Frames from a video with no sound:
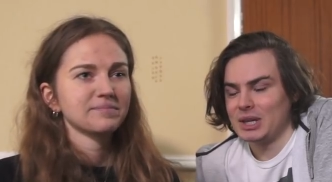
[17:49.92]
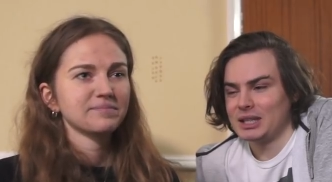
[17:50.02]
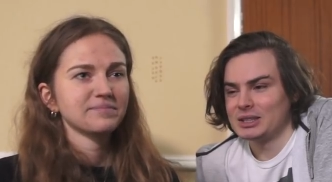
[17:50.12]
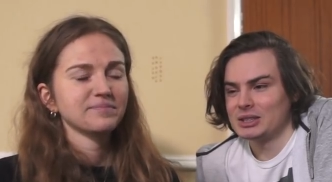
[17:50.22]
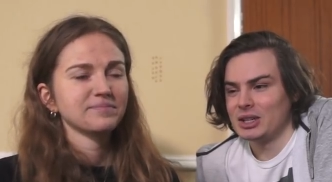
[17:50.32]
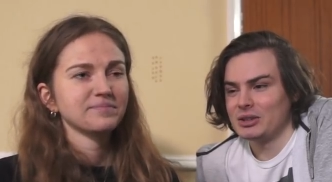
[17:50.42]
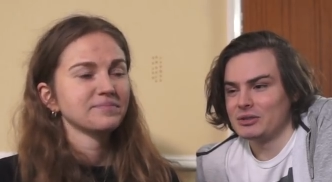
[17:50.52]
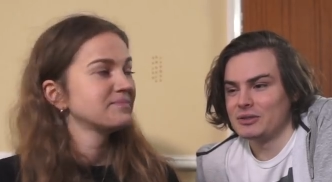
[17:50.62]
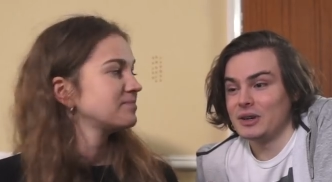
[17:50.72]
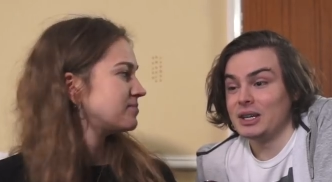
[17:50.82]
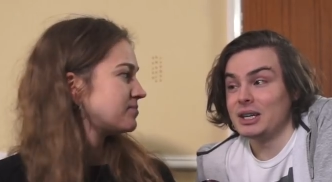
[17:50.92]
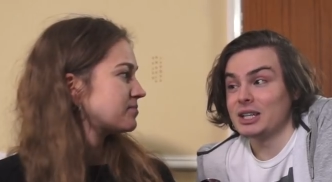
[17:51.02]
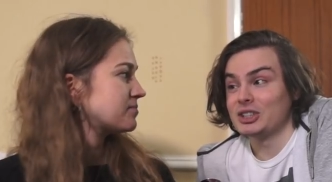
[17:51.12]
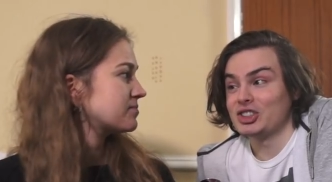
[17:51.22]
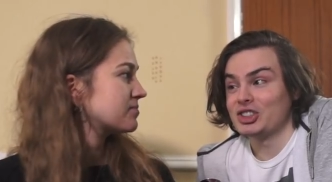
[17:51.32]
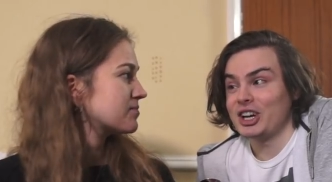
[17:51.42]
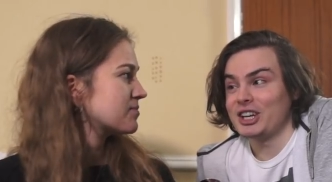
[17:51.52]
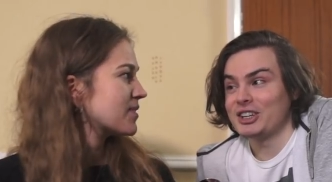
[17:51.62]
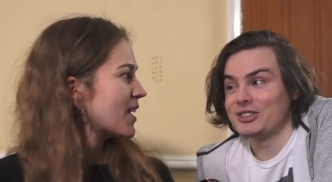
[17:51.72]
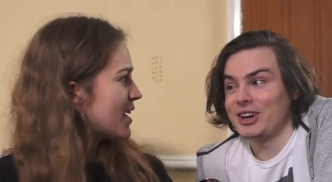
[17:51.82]
Speaker 1: They serve vegan
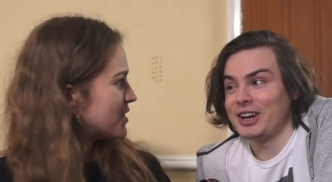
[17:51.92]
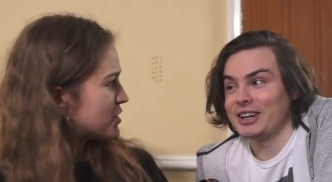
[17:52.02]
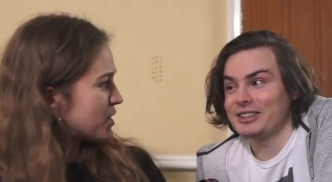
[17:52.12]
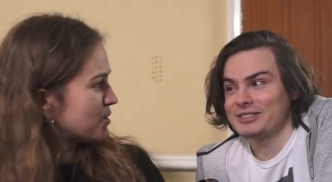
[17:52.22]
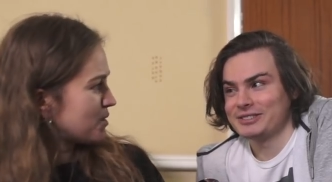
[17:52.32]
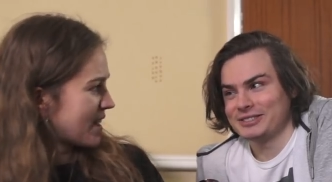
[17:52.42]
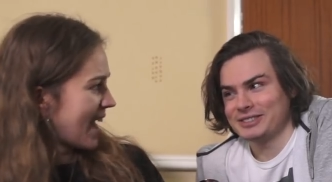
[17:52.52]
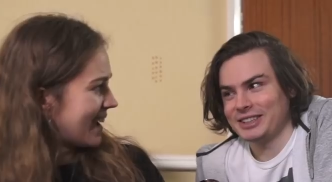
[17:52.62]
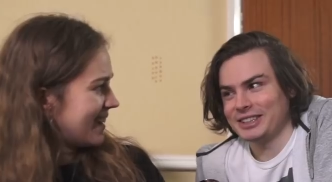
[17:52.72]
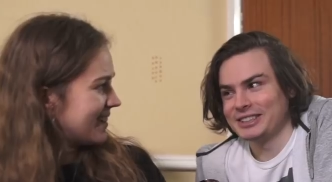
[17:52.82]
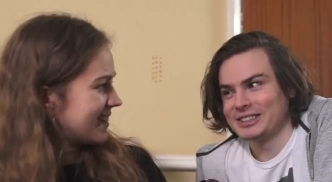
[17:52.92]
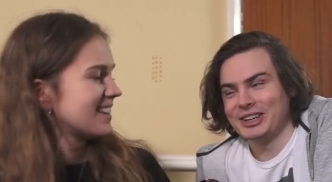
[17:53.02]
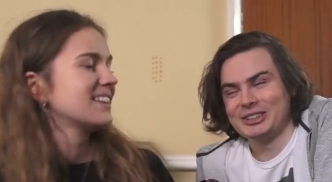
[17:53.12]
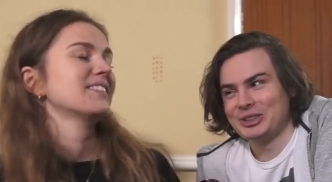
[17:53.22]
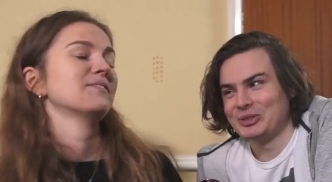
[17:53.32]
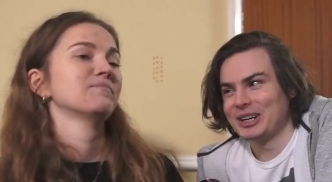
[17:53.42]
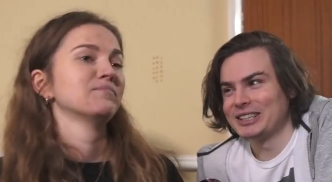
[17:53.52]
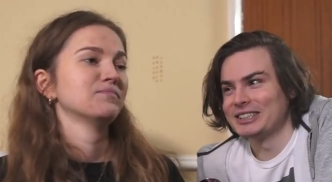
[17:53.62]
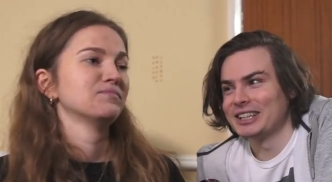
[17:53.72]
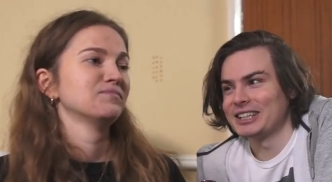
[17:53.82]
steak there. Do they? they do. I don't know why
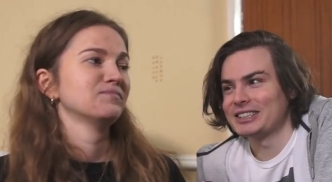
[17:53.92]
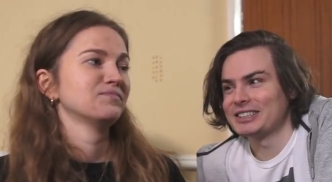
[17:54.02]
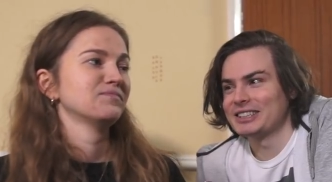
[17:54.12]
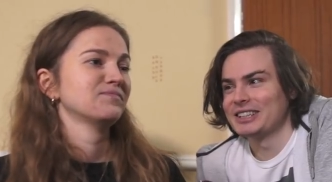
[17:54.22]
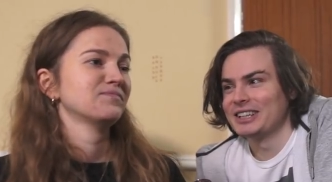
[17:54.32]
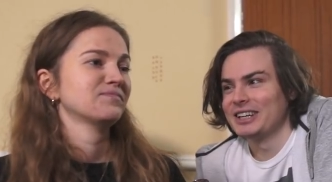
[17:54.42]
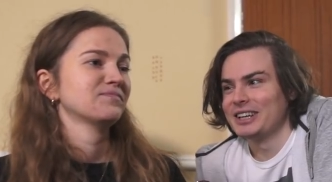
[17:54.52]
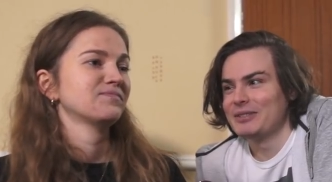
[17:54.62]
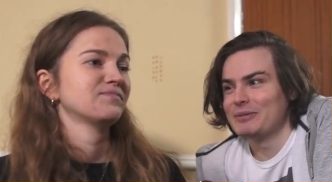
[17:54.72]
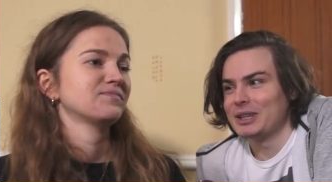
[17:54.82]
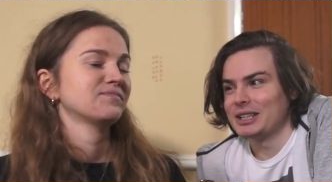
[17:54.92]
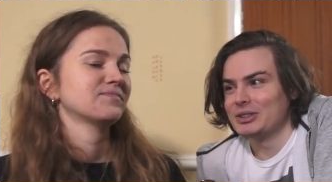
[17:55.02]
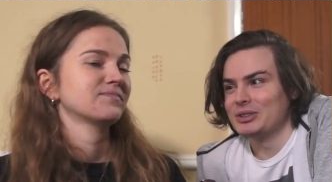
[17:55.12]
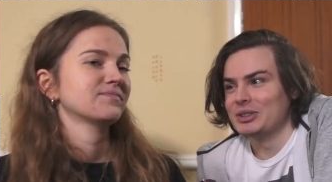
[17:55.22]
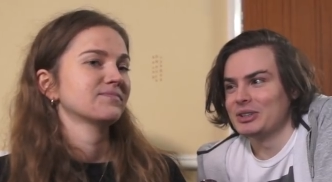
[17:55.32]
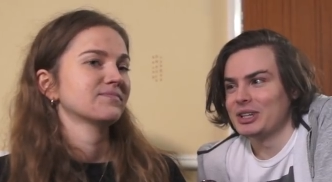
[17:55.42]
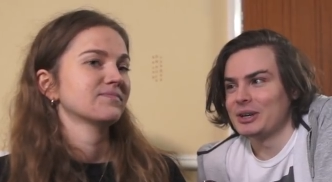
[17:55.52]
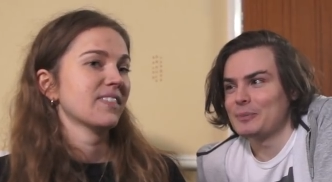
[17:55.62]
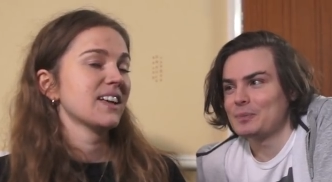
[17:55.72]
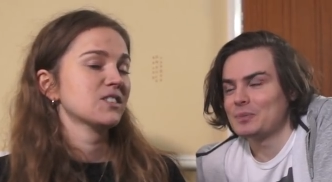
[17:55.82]
I did that accent, but they do do
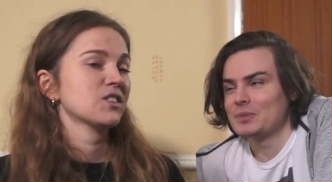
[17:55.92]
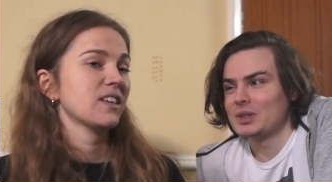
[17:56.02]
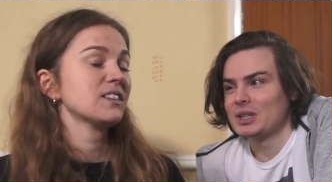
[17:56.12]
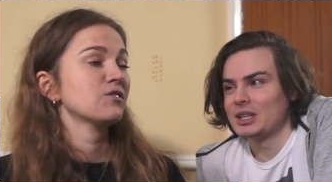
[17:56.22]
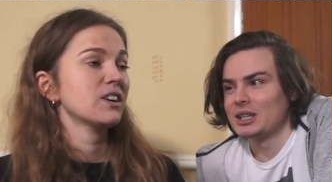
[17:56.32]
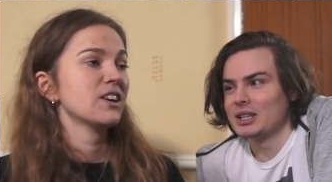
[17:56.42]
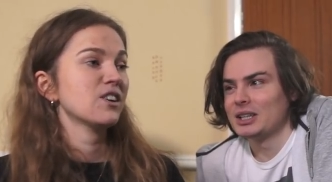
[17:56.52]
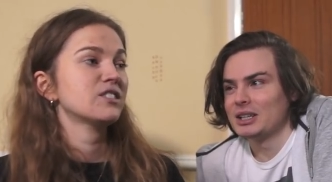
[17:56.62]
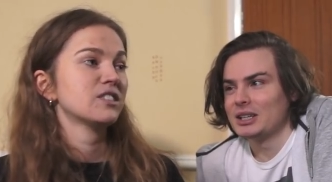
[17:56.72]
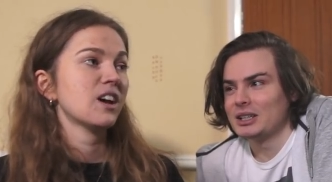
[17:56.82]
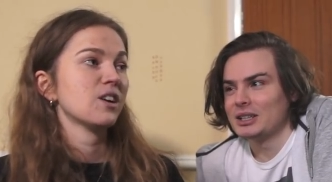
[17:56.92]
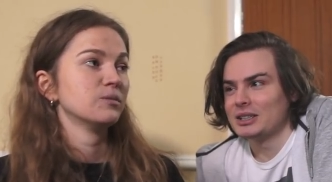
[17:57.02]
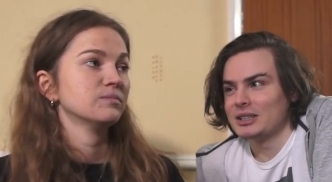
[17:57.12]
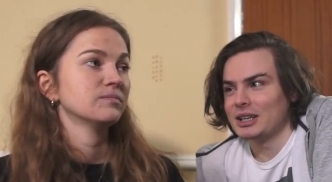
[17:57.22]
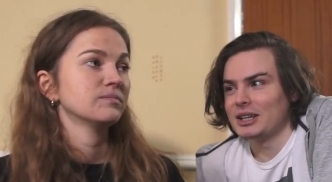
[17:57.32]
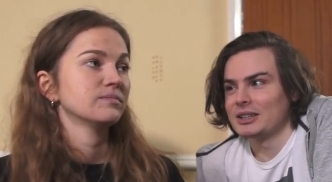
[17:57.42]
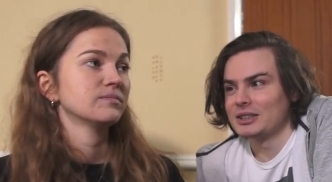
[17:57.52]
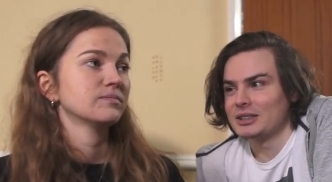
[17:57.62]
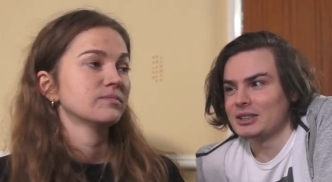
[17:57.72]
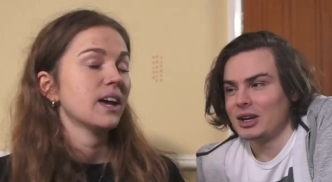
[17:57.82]
that.
Speaker 2: That's that's really good to know. Yeah.
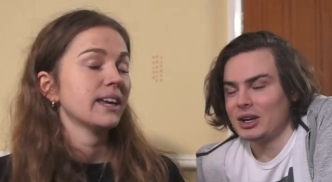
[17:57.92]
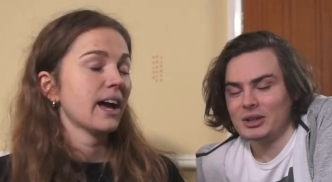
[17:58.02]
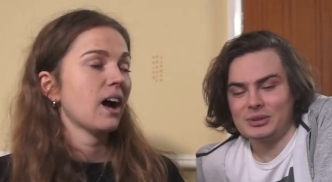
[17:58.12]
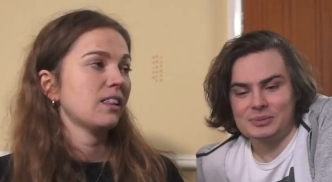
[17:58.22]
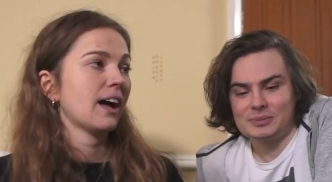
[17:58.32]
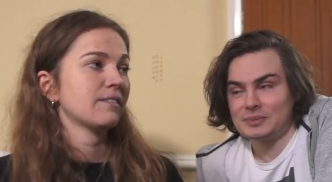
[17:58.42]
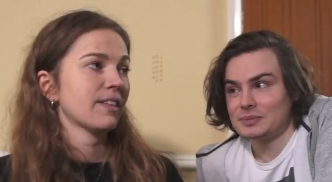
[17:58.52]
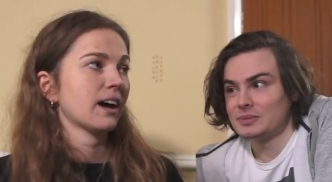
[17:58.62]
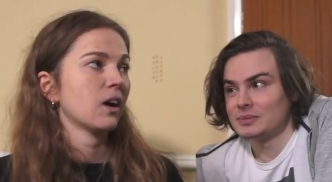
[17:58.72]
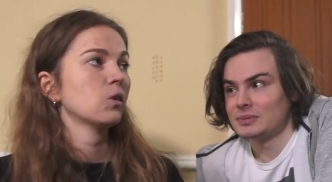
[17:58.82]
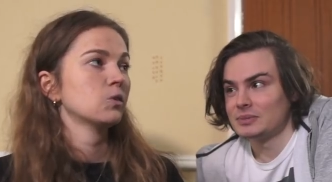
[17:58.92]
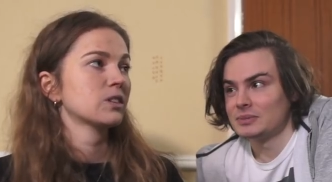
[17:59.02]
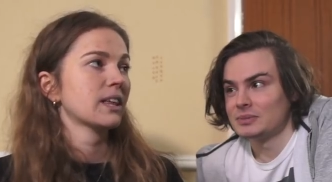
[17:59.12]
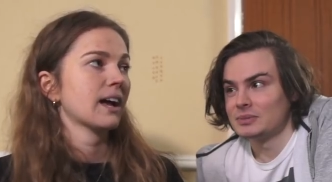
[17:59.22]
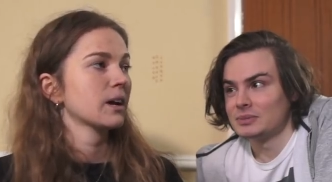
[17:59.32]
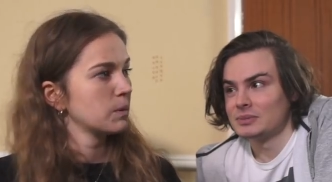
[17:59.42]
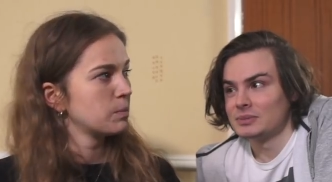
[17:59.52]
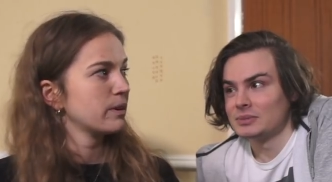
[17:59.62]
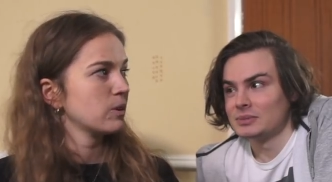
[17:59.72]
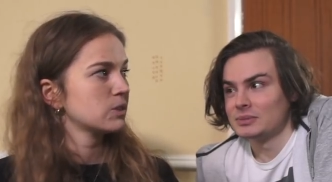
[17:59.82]
Yeah, I'll have that. I'll order that. Can we
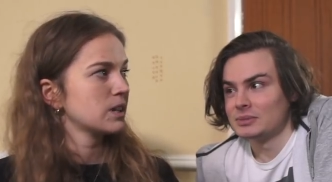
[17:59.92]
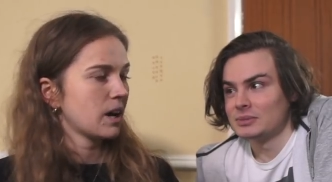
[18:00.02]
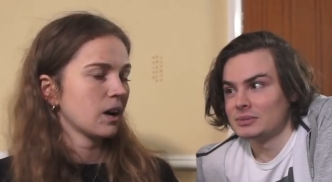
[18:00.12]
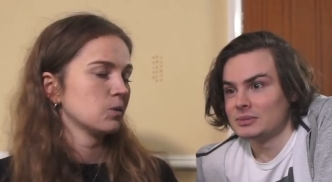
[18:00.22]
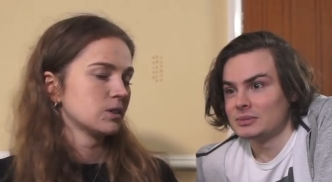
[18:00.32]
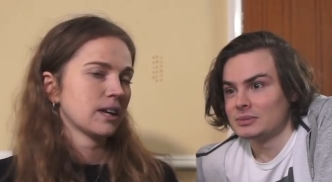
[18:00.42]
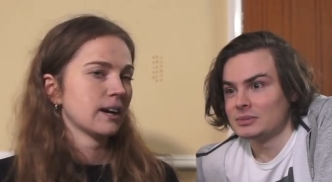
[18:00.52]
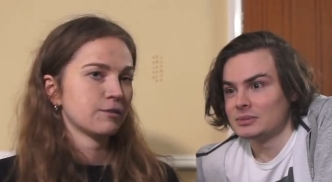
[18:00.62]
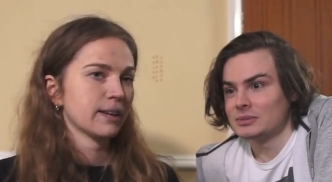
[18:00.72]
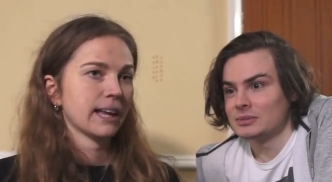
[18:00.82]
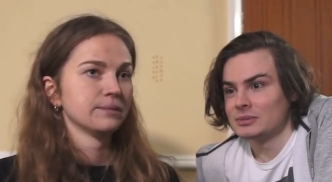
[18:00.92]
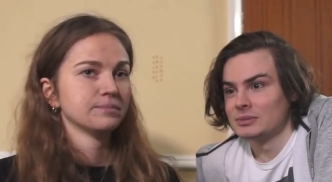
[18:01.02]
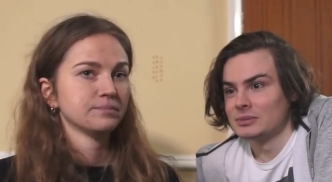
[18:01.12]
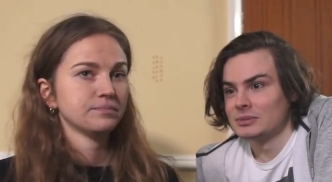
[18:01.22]
pre-order? I'll order that if we can.